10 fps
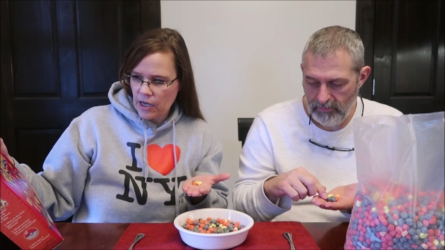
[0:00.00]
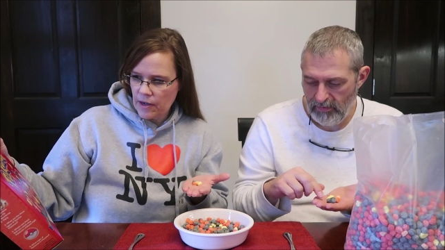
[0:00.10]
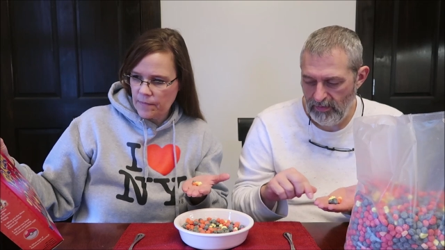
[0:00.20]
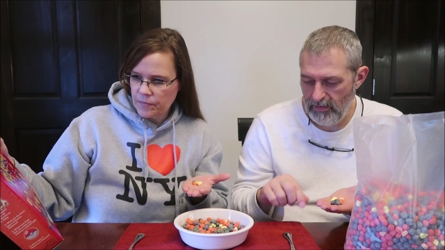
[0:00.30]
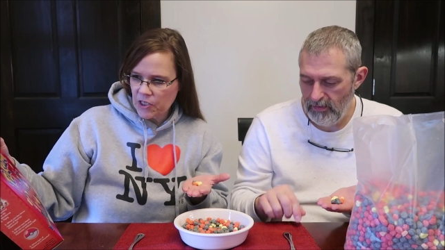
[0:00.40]

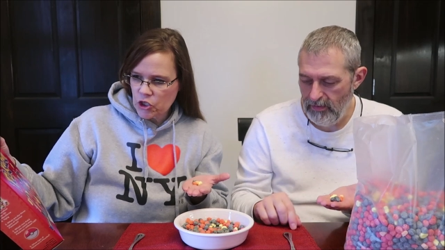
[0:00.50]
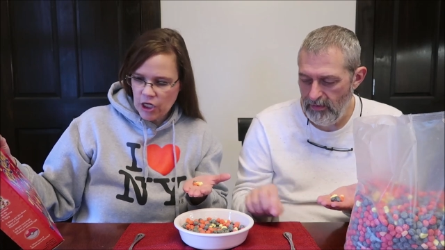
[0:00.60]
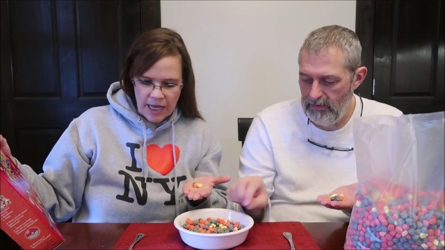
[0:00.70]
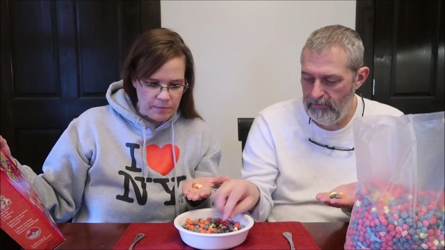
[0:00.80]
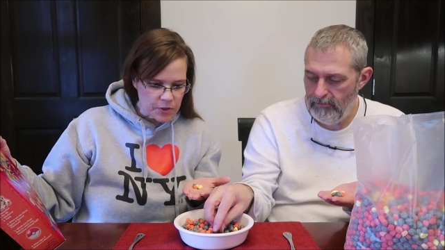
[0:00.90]
Speaker 1: um,
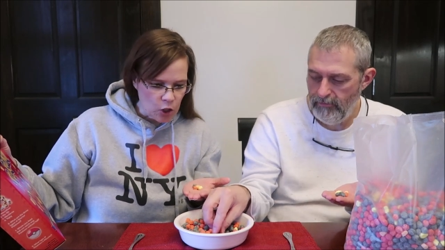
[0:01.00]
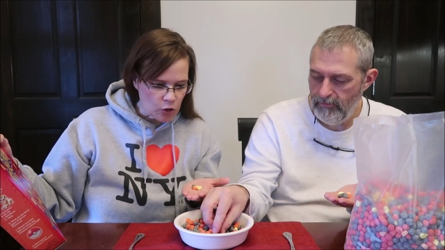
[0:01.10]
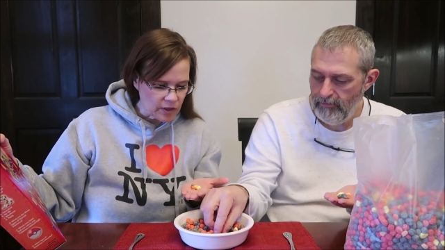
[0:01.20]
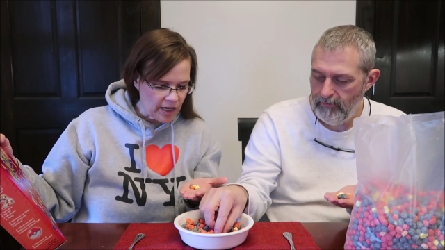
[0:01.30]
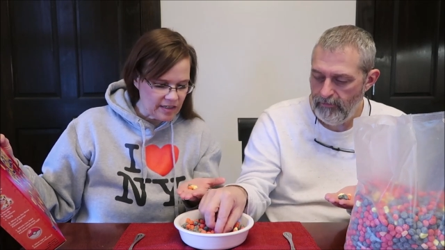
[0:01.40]
shapes
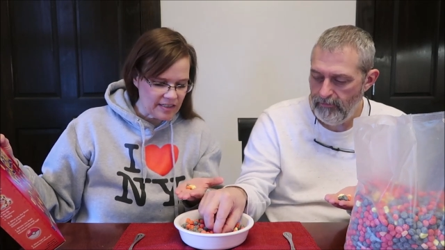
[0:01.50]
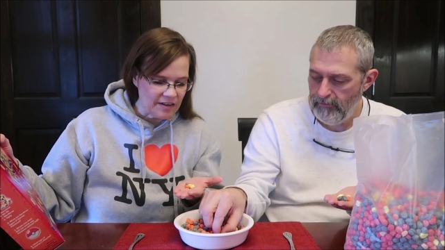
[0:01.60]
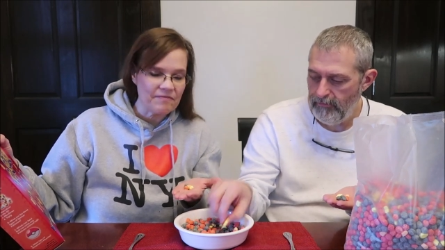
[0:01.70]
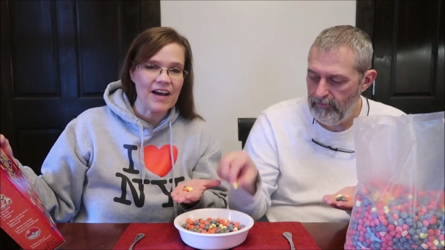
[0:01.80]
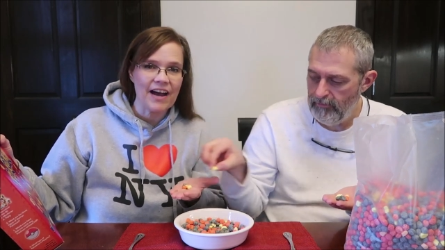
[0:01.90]
aren't that
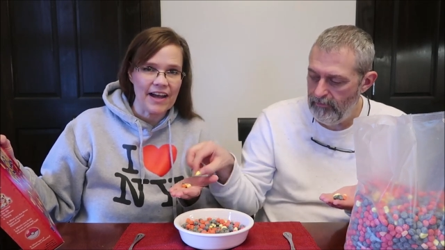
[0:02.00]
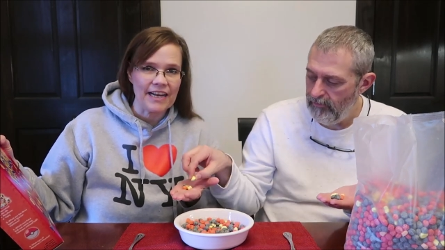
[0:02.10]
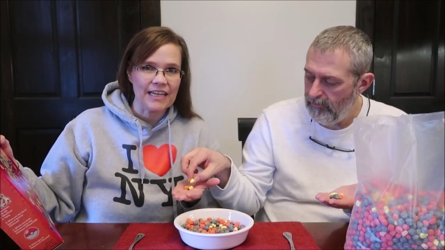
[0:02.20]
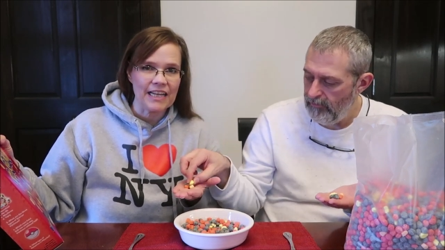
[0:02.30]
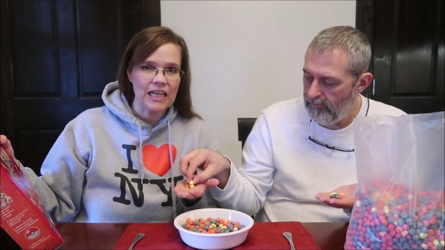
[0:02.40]

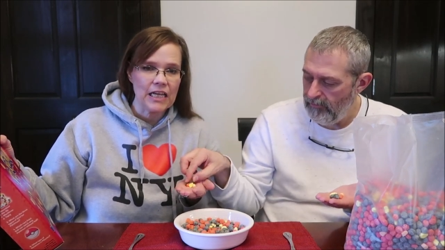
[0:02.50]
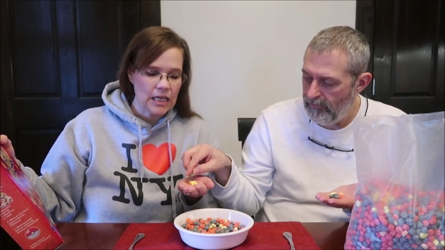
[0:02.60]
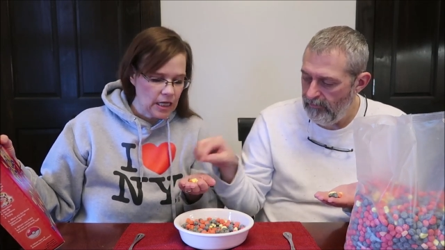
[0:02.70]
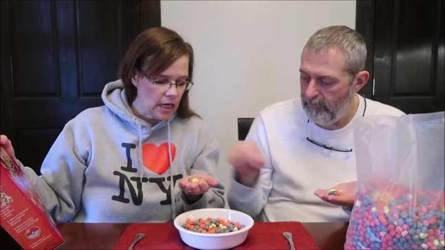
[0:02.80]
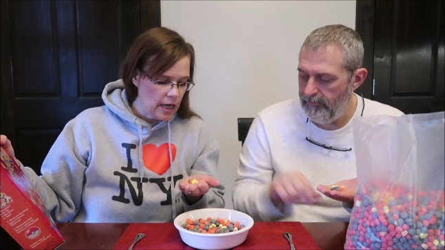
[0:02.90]
defined
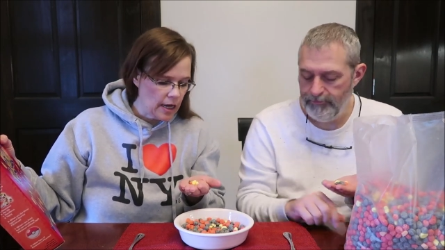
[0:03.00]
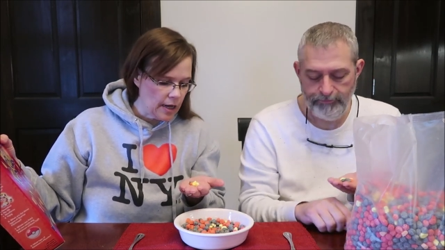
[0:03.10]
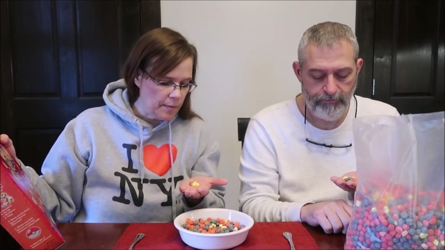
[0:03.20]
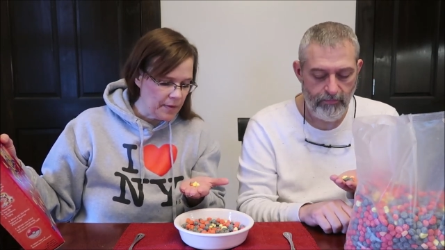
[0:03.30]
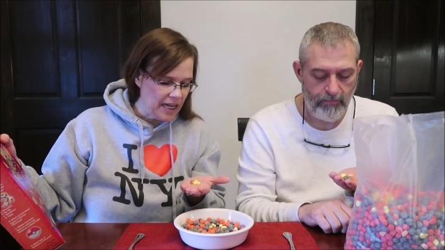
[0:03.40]

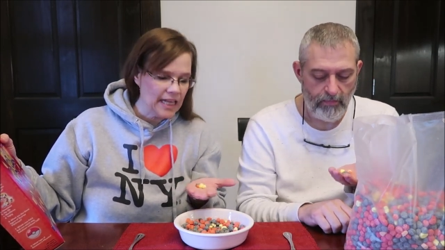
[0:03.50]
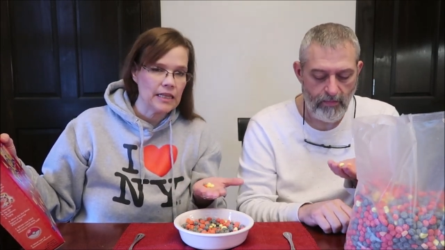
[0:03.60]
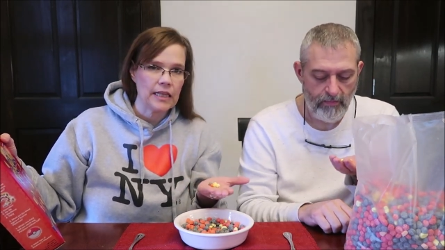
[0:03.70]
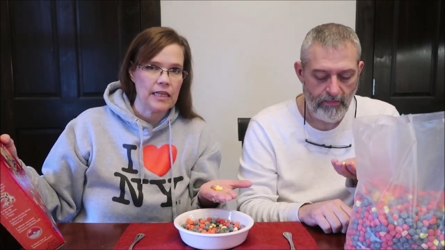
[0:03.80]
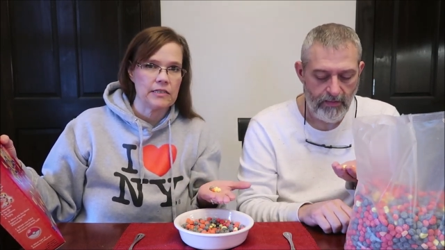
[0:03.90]
um,
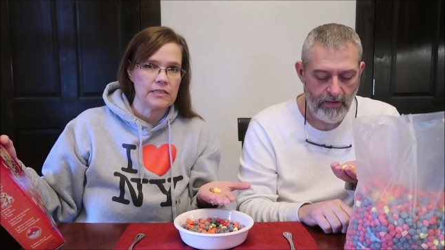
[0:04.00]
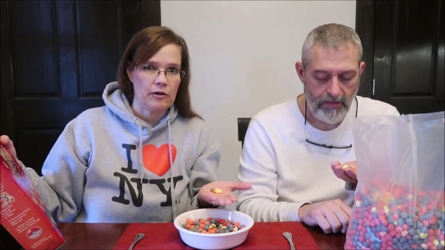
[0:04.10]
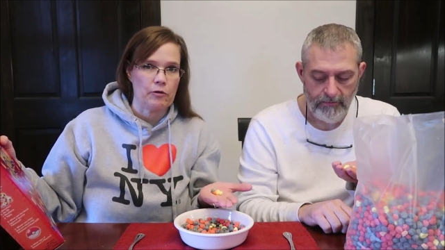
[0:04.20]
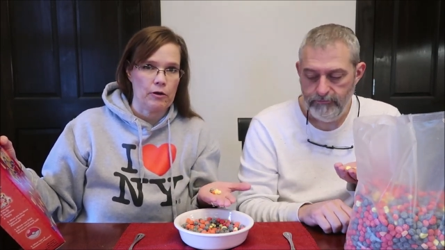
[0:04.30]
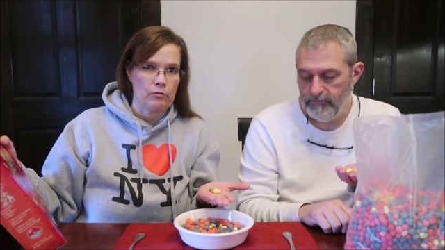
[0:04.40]
in the
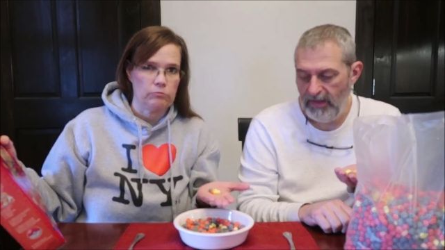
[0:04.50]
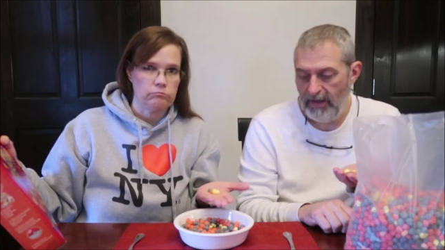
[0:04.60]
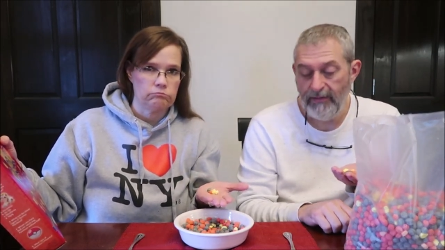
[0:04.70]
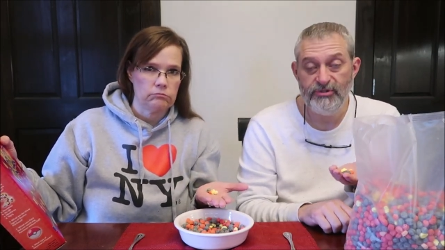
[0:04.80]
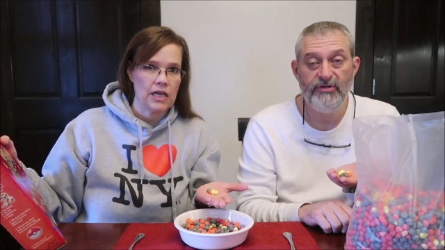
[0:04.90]
cereal.
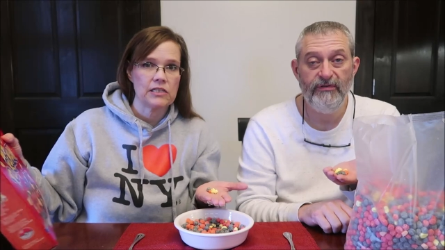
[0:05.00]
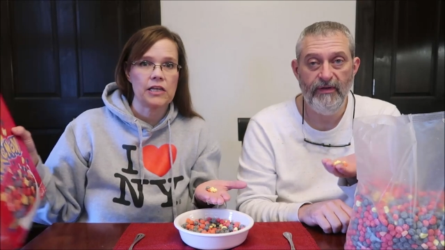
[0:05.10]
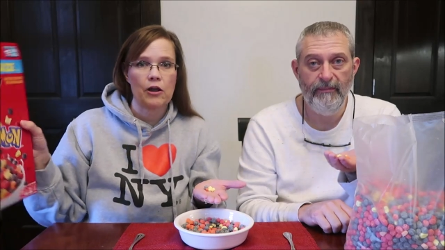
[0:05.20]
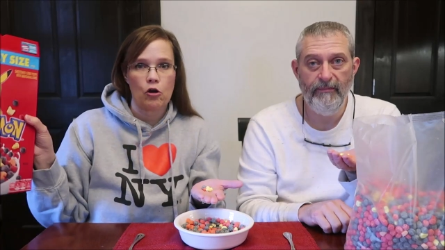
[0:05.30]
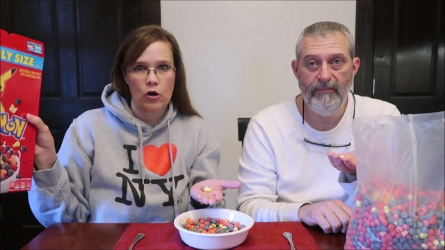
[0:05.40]
Yeah, I'm sure the,
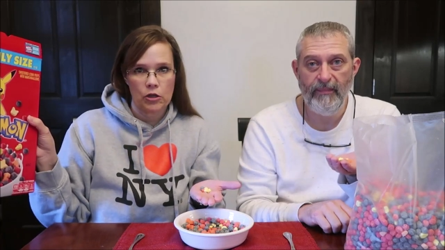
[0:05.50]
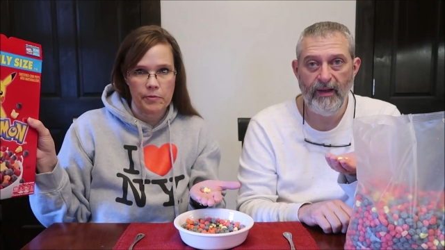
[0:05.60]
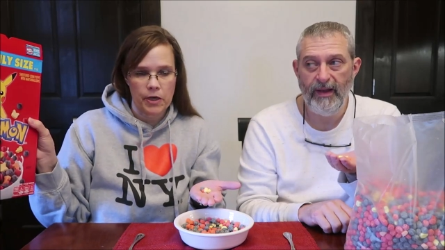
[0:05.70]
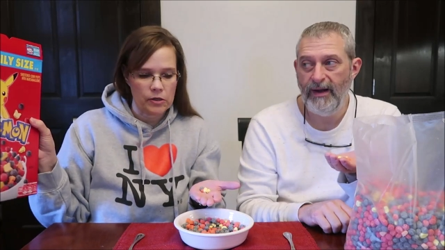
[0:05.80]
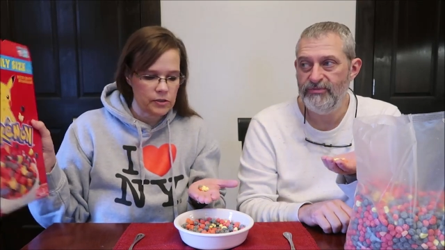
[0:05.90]
they are on the
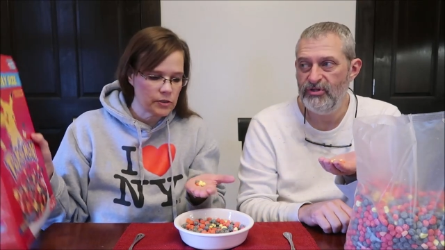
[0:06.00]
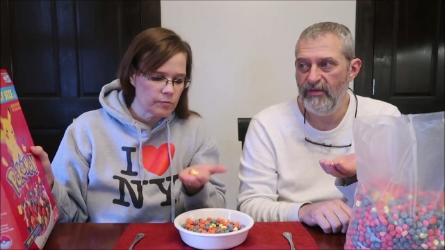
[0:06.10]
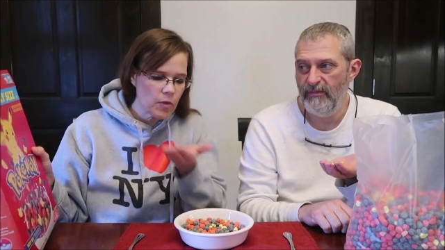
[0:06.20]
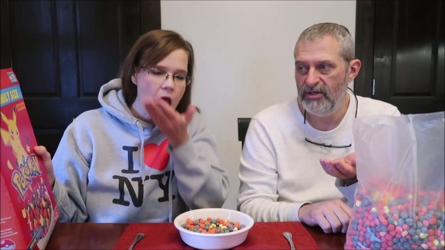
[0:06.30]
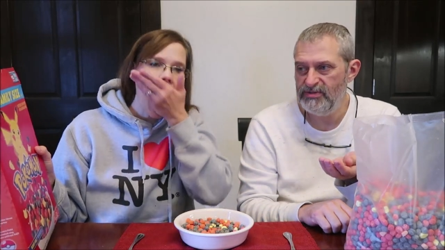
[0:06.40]
box. And
Speaker 2: I'm sure
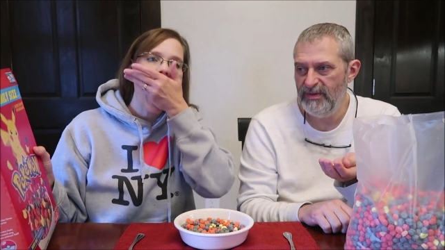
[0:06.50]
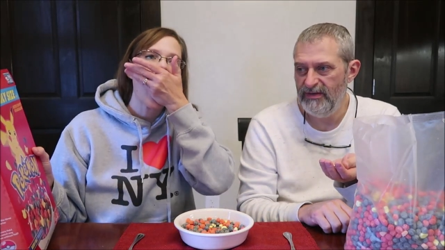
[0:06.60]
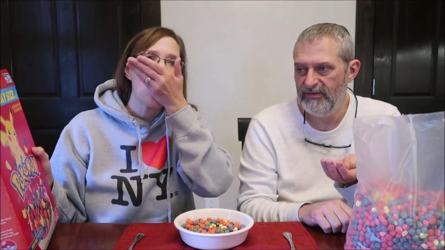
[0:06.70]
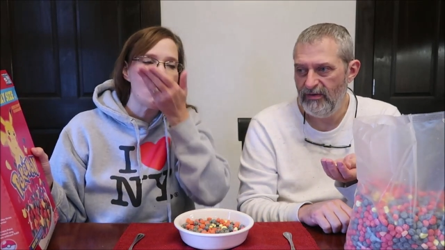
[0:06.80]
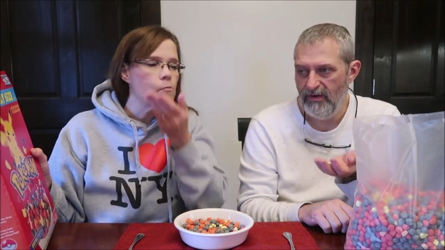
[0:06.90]
the
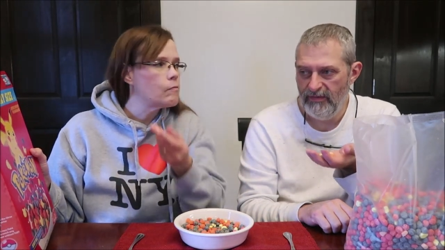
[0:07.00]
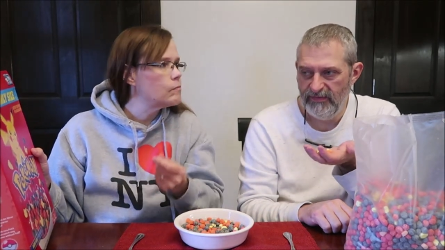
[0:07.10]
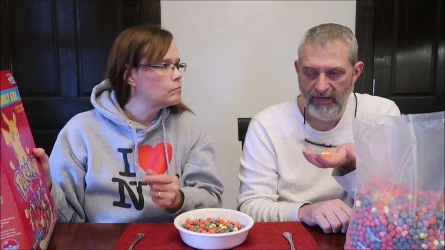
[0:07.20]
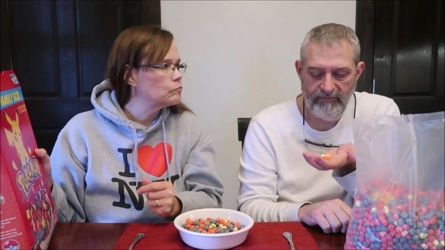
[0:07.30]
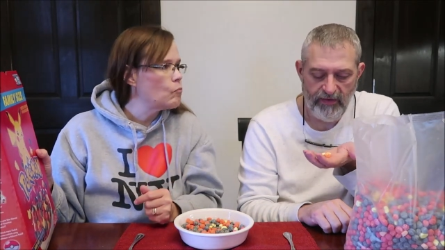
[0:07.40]
marshmallows are all
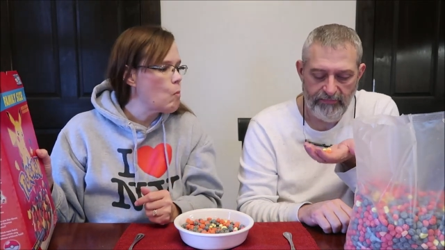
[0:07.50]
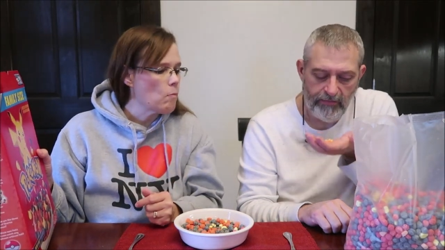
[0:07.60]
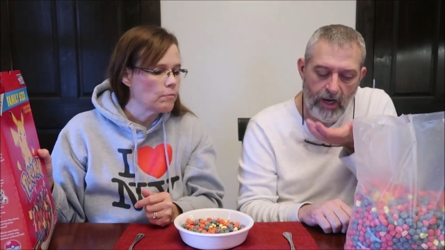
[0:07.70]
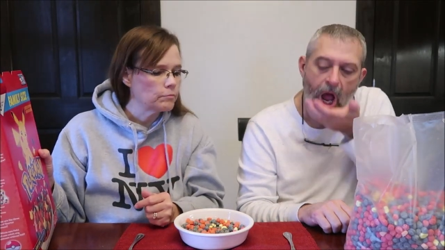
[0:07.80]
the same flavor.